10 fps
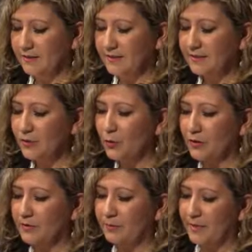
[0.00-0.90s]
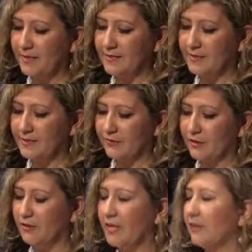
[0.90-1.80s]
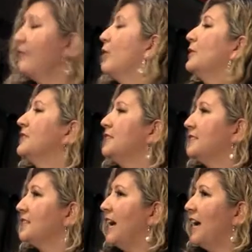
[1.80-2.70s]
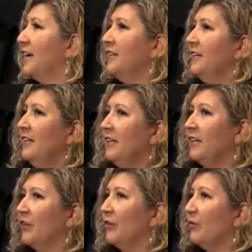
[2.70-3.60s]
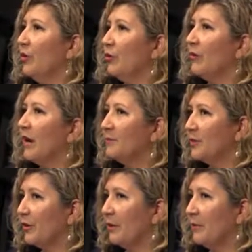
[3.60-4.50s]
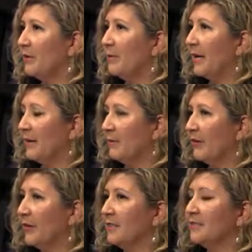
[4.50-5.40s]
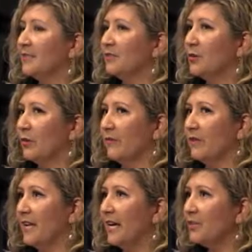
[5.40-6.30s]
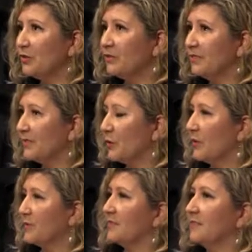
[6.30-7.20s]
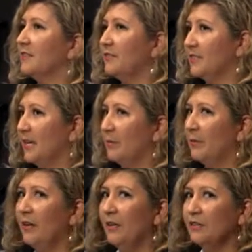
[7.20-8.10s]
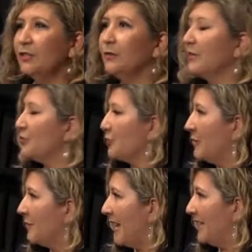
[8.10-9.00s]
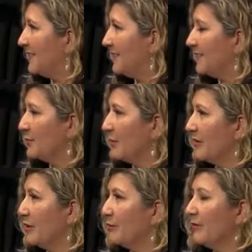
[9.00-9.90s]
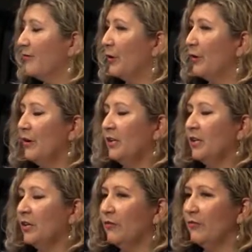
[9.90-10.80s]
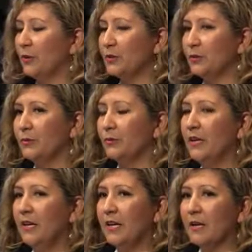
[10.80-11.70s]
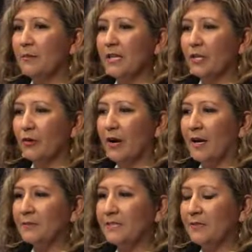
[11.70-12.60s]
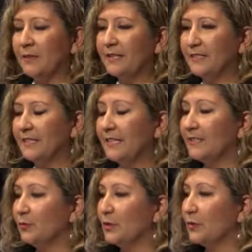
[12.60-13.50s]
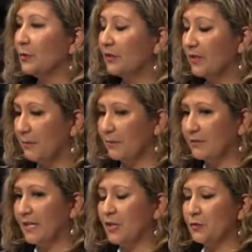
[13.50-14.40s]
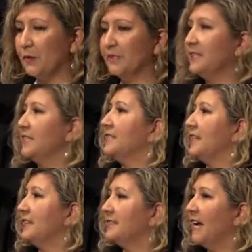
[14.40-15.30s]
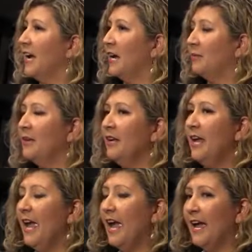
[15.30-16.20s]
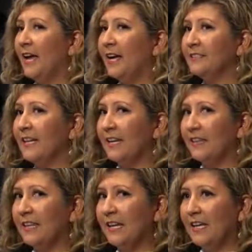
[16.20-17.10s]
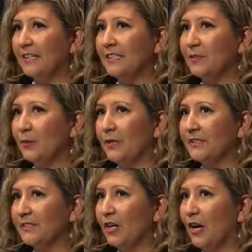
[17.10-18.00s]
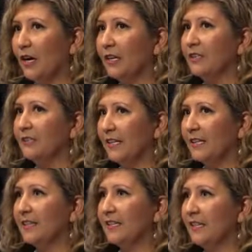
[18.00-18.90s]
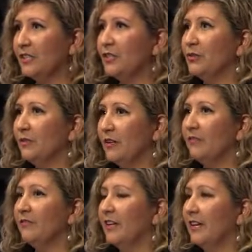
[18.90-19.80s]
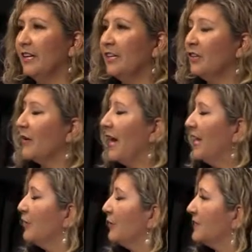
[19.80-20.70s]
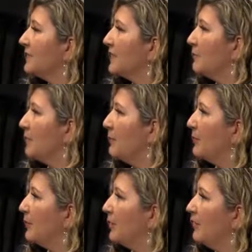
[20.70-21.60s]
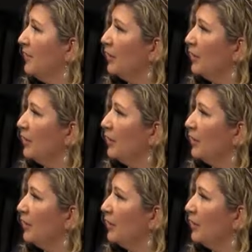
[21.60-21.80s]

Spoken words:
discourse pieces for a lot of folks is that, you know, crimes are committed by immigrants, and sort of the national discourse has lifted up two extreme cases where there were, you know, folks who committed crimes in big cities, which were labeled sanctuary cities at the time. And I think this brings to heart, like, the issue of, like, you know, categorizing people,